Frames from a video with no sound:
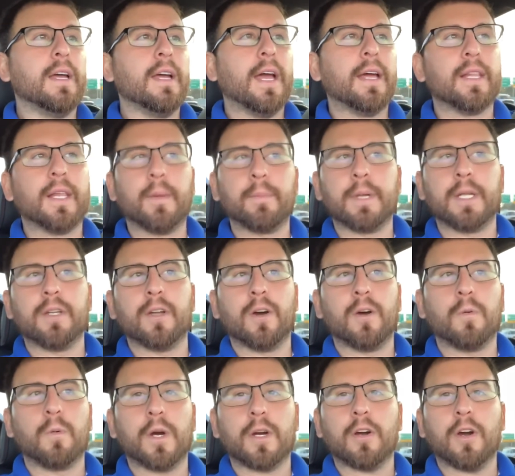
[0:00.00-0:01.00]
And let me
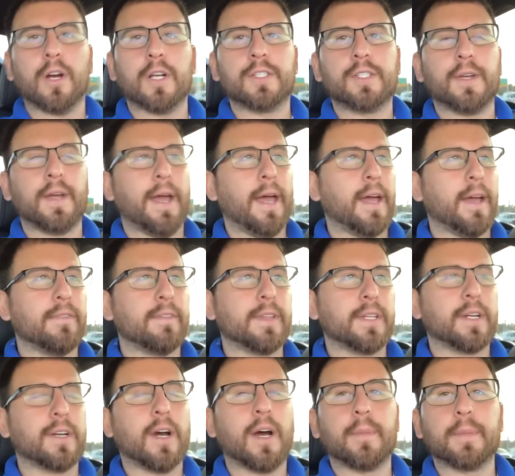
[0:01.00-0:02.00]
know what cars you have in
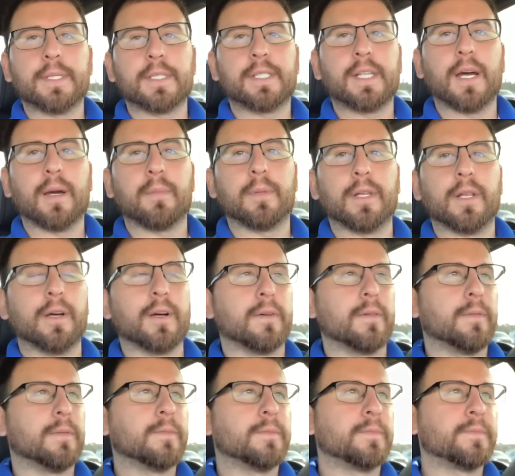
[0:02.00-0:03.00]
the comments down below.
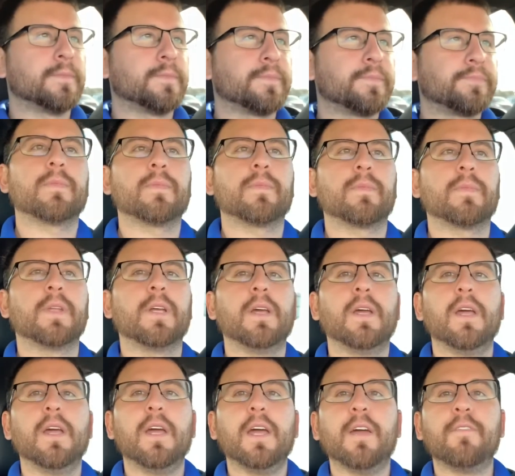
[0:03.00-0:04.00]

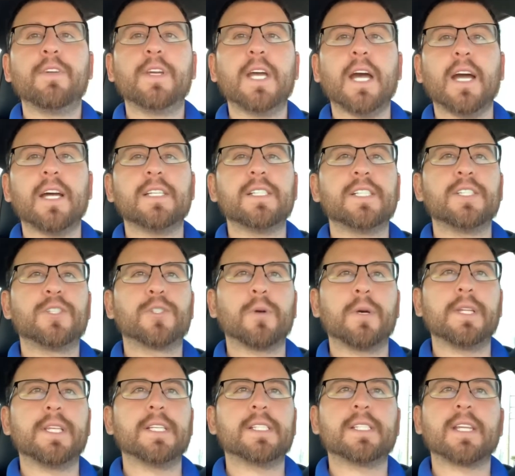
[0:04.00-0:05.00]
If you guys
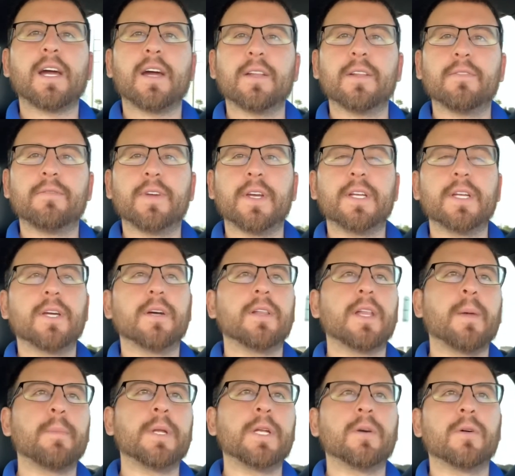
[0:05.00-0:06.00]
enjoyed this style of video,
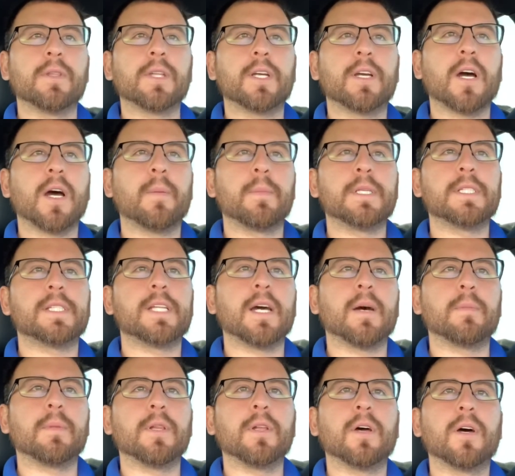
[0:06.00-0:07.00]
let me know in the comments
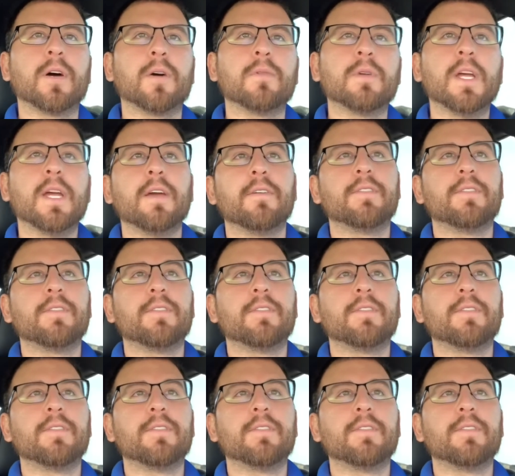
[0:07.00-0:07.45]
down below.